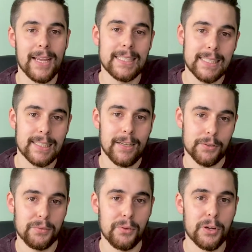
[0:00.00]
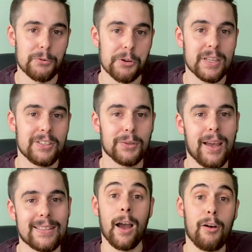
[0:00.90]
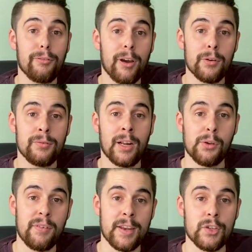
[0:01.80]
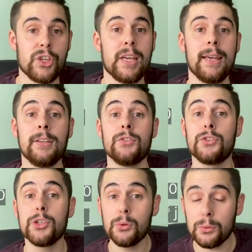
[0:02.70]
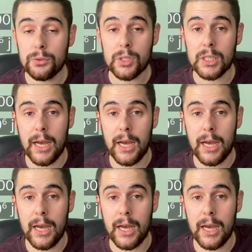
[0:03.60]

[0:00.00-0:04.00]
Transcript: 86,400 to get our final value of energy in joules.